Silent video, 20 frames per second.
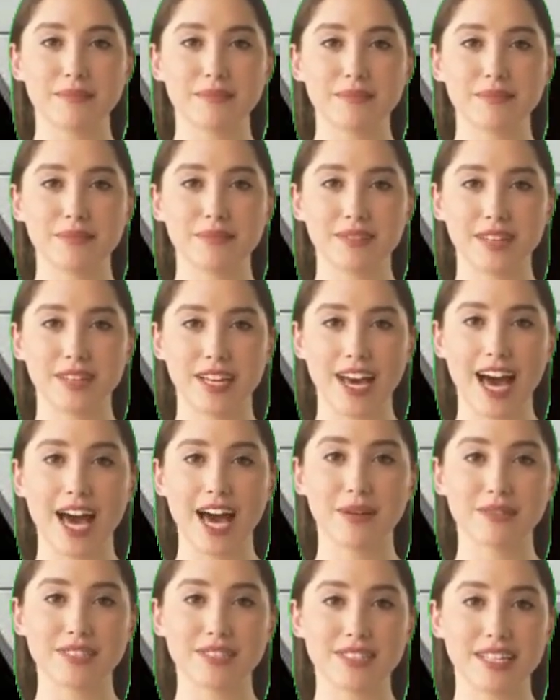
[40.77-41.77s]
Lot of food
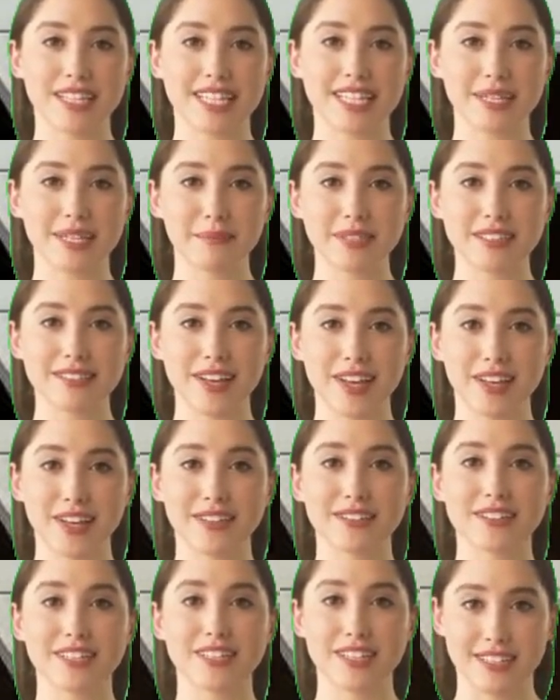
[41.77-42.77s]
joints are nearby,
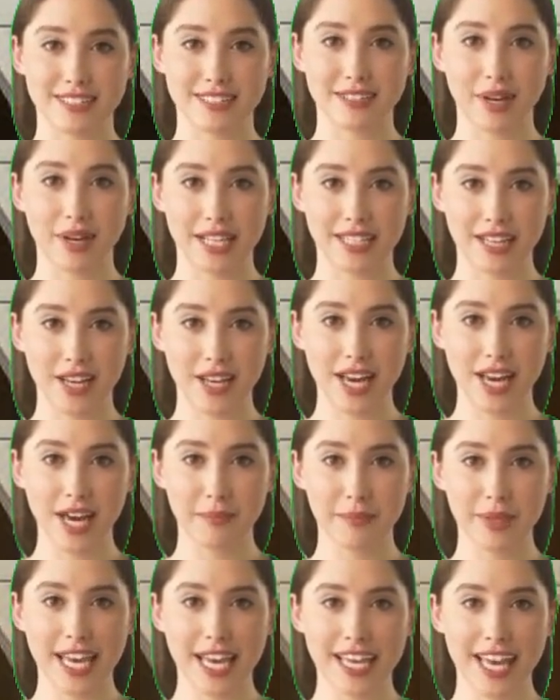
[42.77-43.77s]
including a Napurana
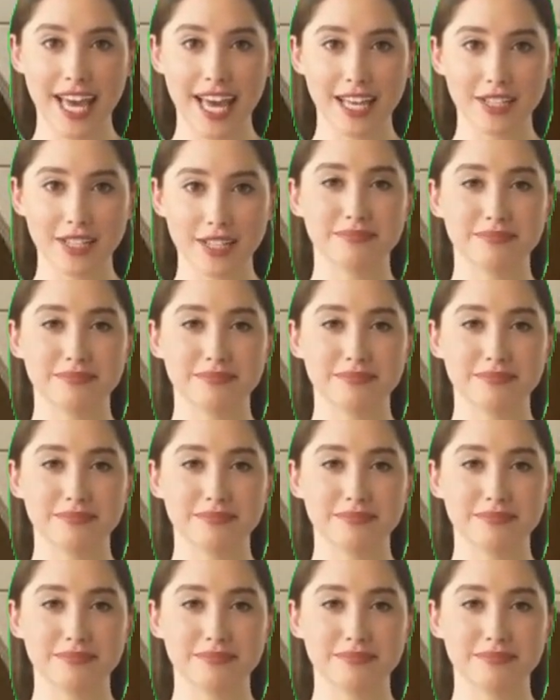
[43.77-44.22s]
restaurant.